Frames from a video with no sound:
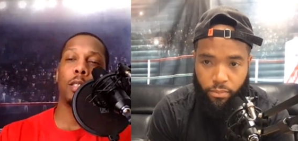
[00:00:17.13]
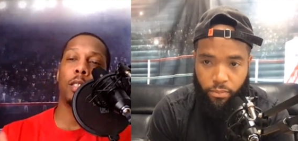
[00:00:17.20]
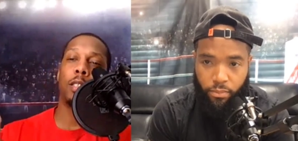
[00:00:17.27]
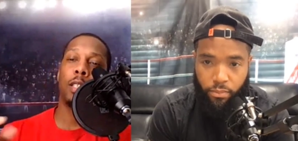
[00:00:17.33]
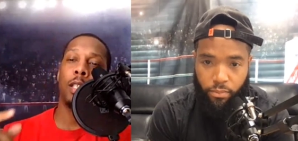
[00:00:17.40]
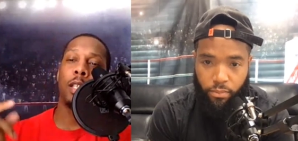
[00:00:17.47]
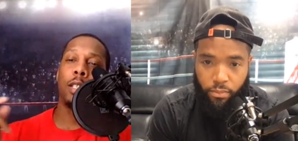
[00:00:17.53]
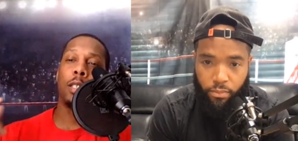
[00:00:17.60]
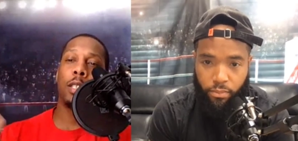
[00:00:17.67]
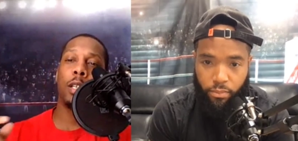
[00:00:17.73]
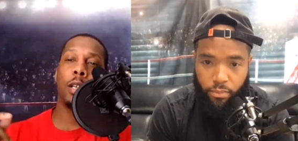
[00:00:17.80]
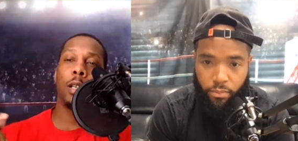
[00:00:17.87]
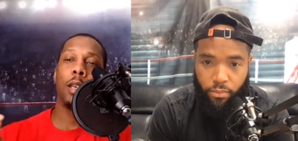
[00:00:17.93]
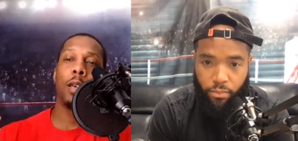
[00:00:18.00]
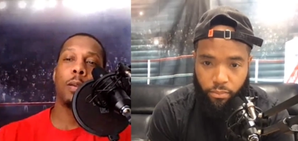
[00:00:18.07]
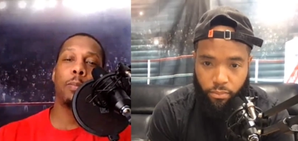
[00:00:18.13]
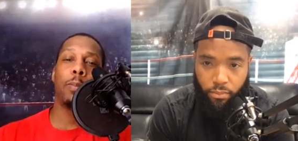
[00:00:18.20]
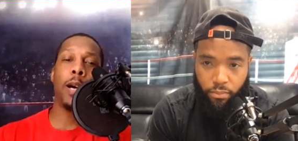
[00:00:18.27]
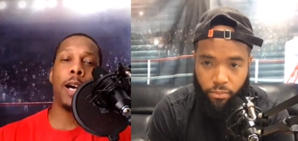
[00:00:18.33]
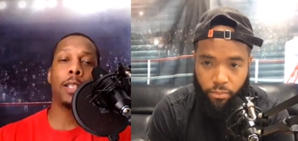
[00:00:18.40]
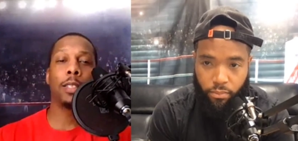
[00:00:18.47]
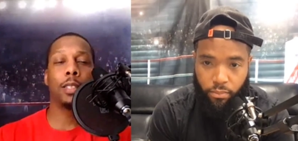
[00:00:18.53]
Speaker 1: This is Chin Tucked
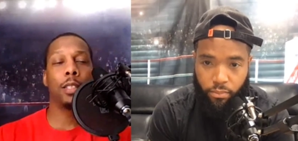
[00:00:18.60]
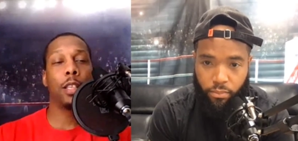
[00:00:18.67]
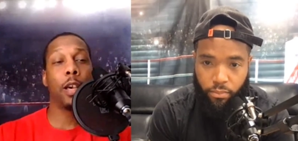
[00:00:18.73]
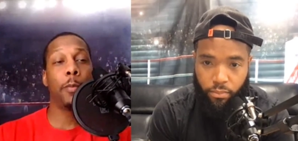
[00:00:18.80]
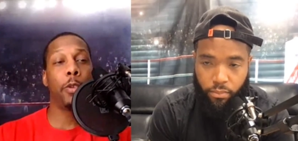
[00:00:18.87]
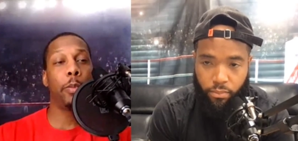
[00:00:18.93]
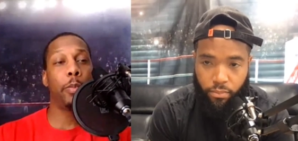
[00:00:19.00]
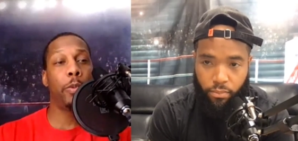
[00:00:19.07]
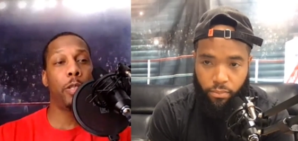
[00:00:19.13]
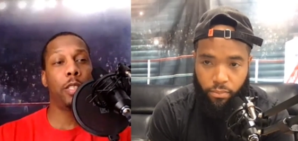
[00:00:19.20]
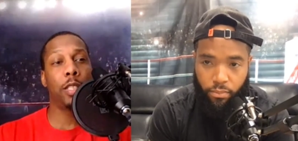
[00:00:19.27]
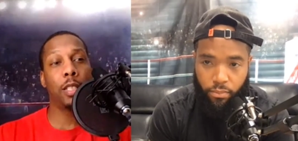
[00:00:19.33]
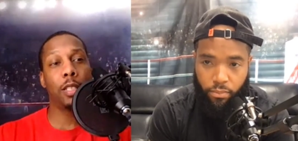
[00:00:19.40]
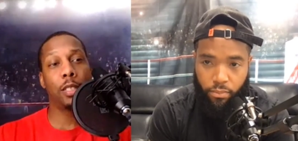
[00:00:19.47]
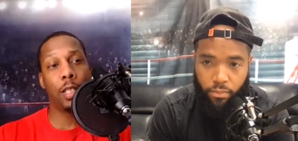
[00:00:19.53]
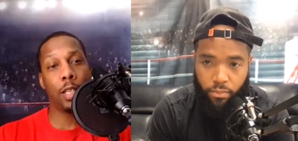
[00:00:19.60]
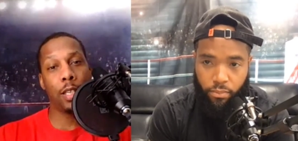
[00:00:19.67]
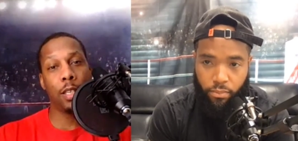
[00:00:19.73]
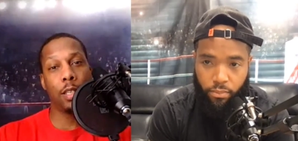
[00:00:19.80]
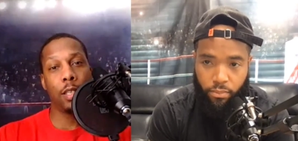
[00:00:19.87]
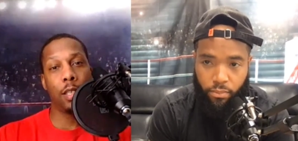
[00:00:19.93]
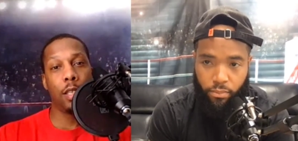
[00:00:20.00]
Boxing. I'm your boy Jay Slay.
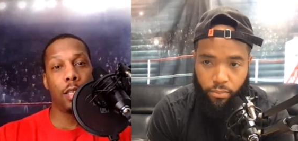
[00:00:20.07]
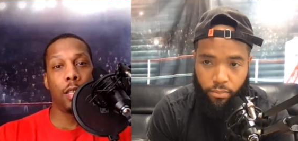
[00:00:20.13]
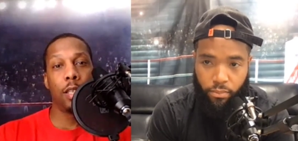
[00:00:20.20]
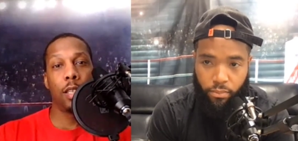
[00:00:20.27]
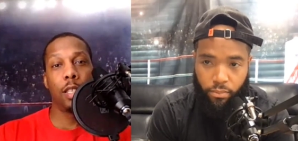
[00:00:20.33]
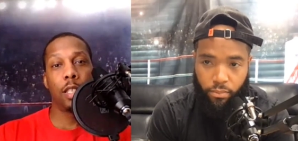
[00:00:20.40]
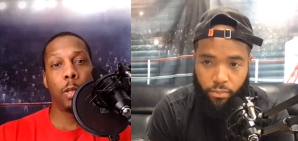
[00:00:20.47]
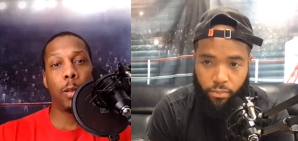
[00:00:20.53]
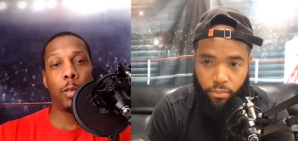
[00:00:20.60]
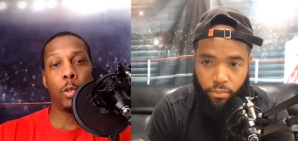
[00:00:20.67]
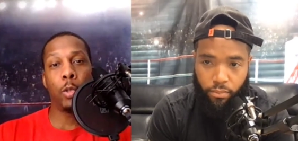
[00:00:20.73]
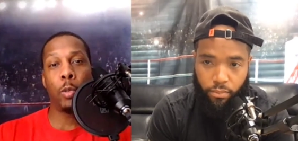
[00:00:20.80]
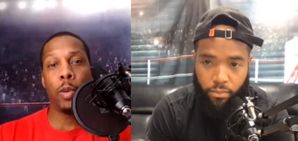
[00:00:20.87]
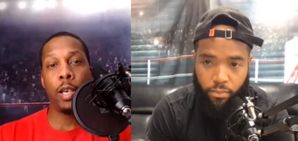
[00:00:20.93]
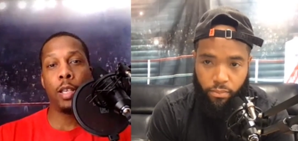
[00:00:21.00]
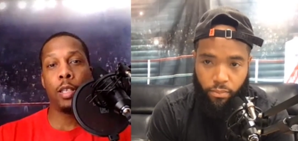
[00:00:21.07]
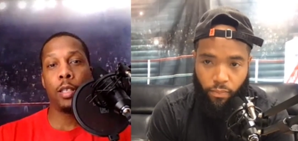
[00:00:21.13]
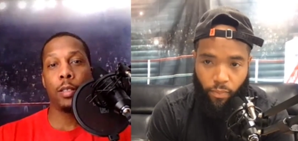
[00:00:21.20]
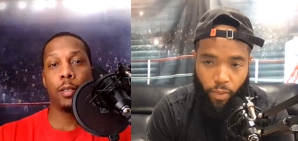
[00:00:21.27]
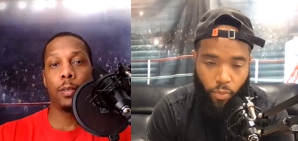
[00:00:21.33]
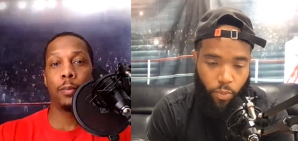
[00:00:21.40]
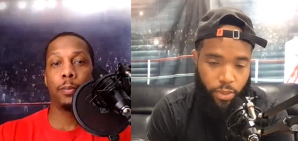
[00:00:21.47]
So what up to him, man?
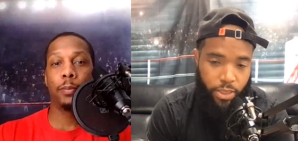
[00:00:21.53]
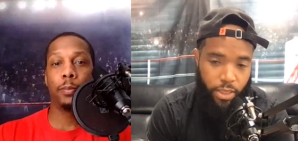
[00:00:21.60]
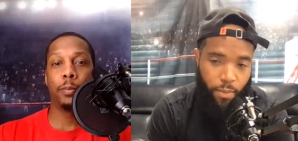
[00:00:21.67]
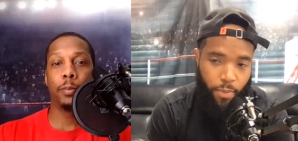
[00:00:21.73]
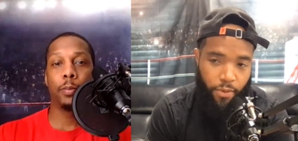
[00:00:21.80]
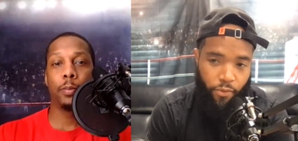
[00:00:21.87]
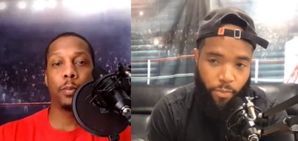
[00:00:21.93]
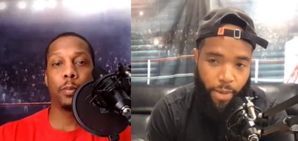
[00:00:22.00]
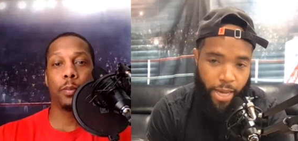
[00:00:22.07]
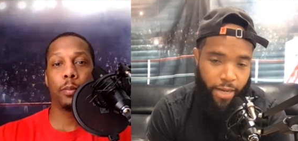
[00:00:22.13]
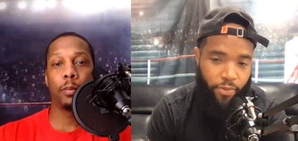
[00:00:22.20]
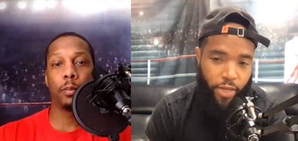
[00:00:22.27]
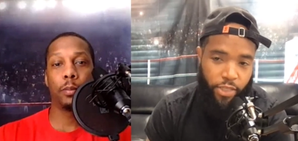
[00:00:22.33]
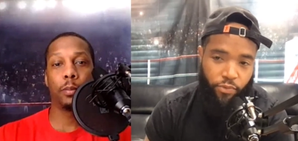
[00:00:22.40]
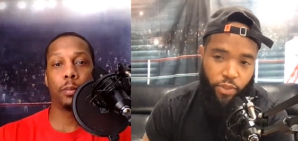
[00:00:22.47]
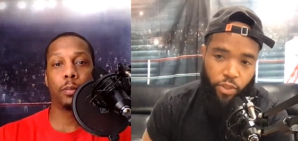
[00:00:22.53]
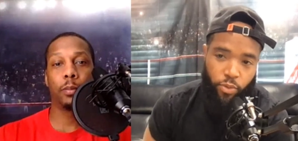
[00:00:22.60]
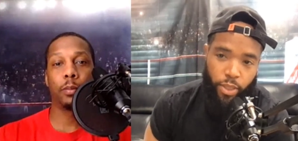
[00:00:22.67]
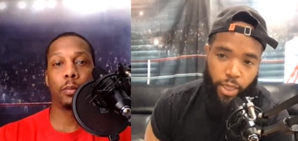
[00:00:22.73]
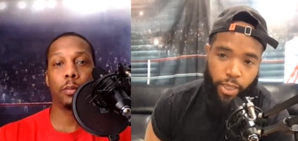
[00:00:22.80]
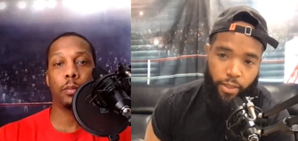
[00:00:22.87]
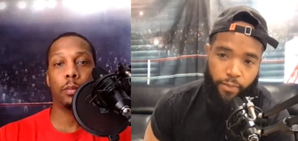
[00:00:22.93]
Speaker 2: What's up, everybody? Thanks for
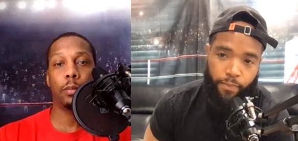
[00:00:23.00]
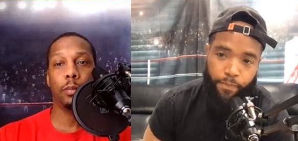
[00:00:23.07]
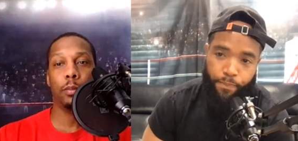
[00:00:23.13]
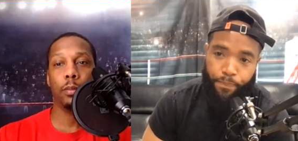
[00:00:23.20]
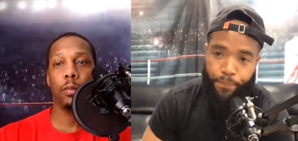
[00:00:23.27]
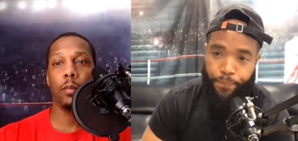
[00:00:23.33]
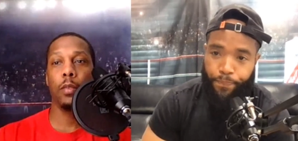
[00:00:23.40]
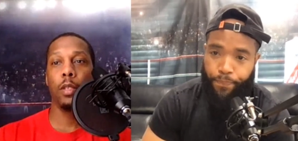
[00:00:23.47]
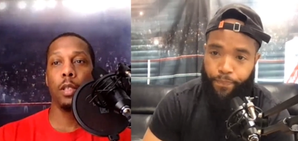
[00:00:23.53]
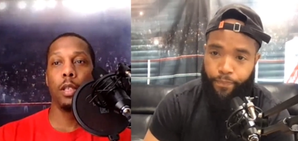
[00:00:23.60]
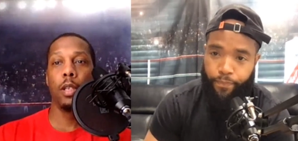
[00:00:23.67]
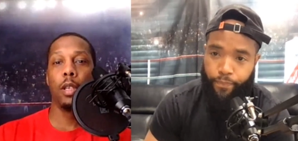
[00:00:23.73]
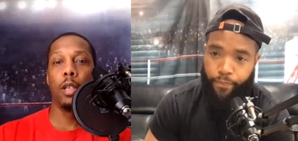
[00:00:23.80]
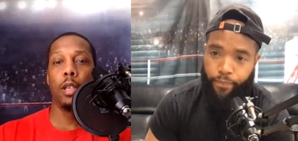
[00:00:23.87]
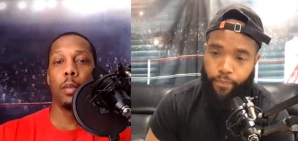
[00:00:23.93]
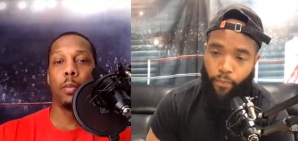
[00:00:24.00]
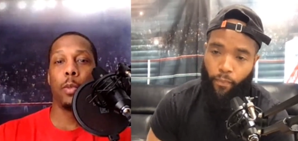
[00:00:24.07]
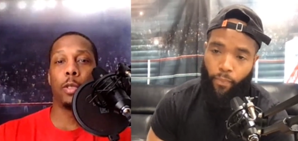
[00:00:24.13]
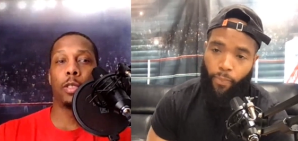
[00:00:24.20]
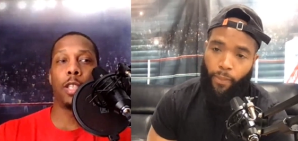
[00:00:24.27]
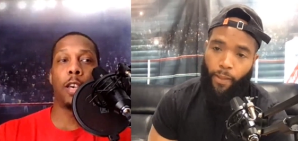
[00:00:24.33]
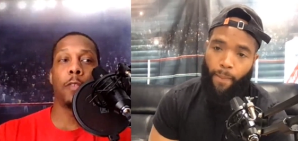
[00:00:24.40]
tuning in.
Speaker 1: Most
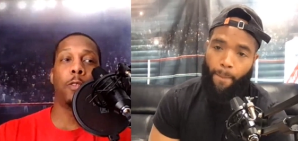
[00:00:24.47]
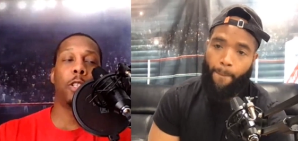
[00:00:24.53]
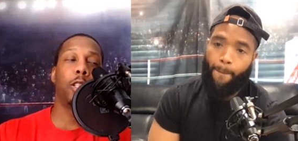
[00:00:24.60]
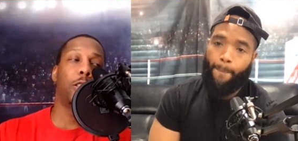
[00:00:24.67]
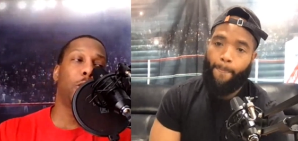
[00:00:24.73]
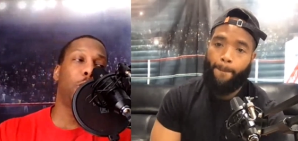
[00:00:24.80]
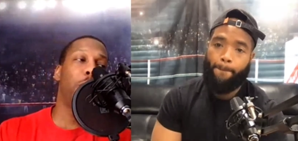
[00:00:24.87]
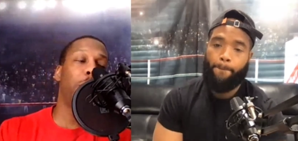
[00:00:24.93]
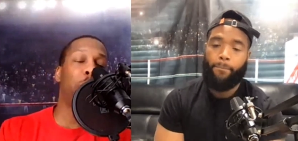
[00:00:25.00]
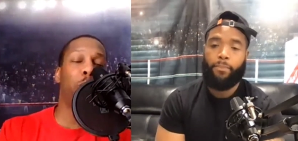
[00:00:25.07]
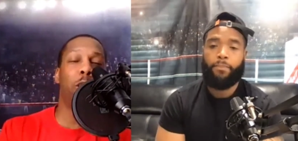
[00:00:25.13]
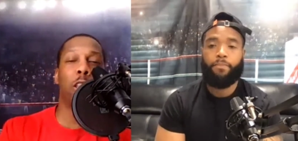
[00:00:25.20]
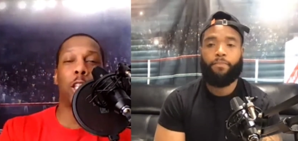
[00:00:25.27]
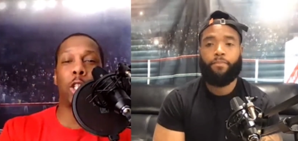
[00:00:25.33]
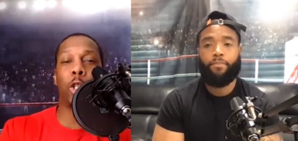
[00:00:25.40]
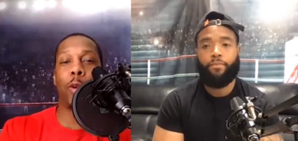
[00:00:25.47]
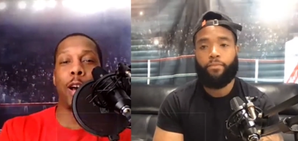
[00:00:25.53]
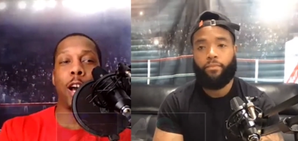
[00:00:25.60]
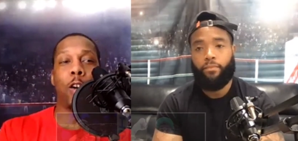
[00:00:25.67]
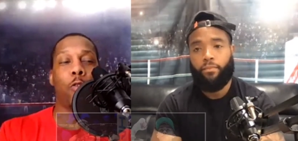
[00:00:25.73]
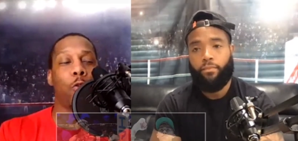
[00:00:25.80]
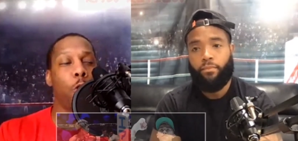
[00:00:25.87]
definitely. You are tuning in to our
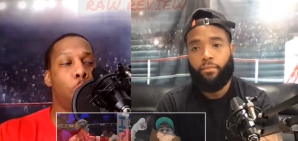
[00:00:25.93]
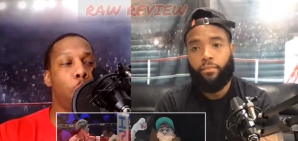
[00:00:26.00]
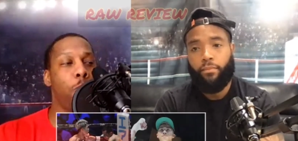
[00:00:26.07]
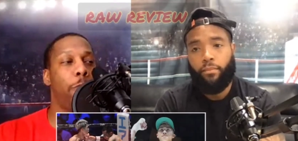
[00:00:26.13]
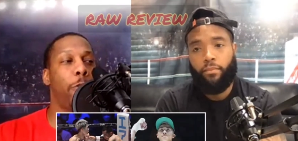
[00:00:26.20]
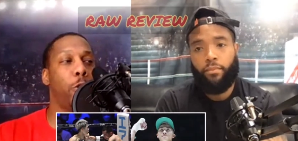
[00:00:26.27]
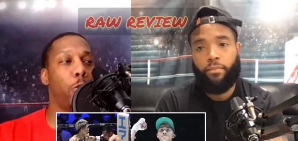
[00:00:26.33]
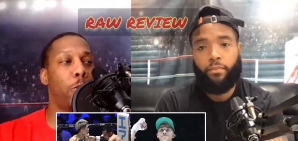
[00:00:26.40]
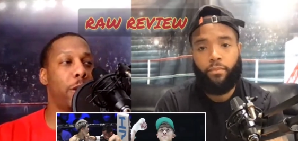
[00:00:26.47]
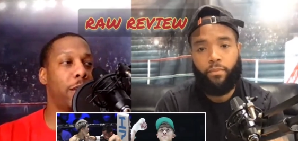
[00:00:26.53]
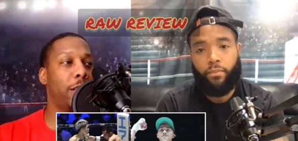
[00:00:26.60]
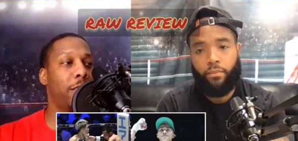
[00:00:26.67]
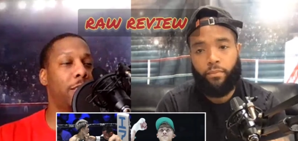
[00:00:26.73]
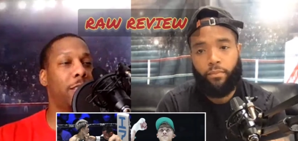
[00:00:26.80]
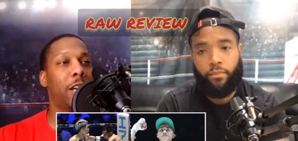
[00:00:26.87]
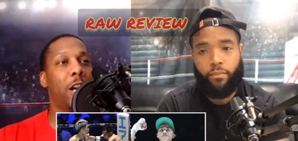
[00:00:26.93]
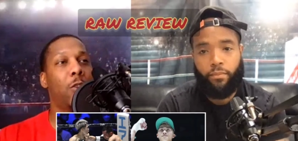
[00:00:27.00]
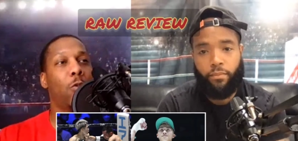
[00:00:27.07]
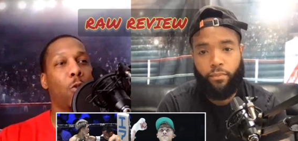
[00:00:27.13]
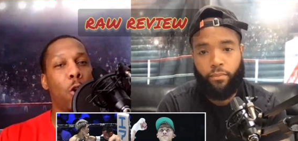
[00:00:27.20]
raw review, man. This is our raw